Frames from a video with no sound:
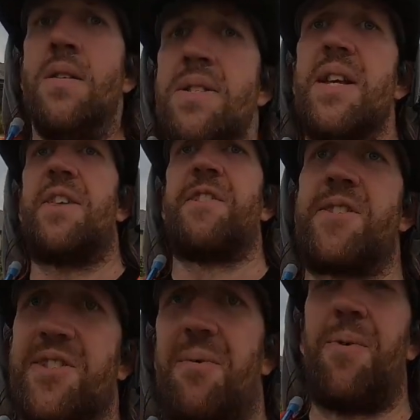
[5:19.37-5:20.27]
There's
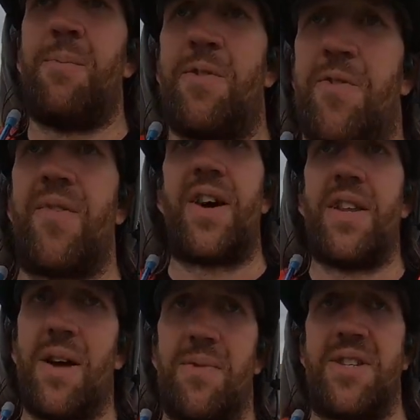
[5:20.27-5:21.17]
nothing stopping me from
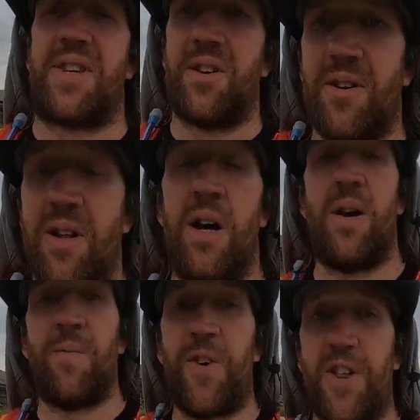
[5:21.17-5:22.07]
running up this hill.
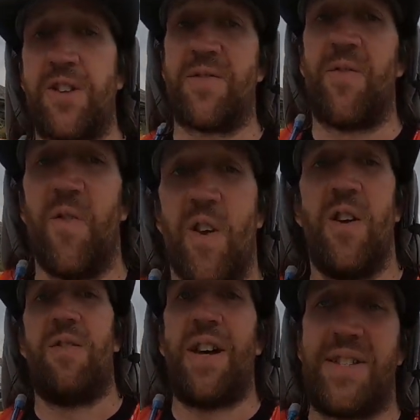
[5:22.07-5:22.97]
I'm feeling
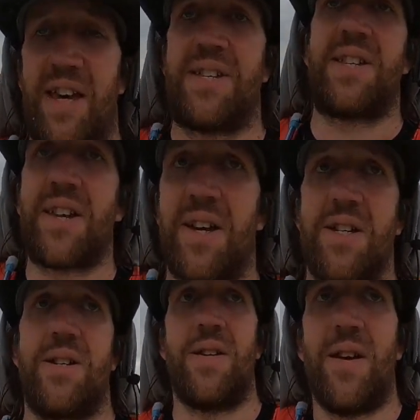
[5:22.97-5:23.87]
fantastic,
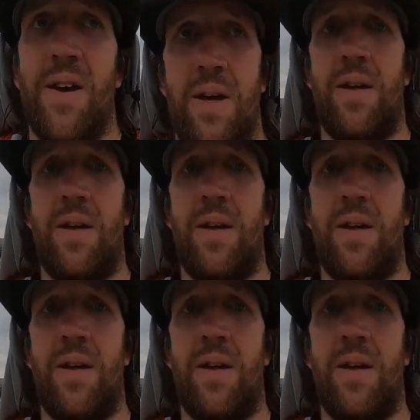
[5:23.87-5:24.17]
actually.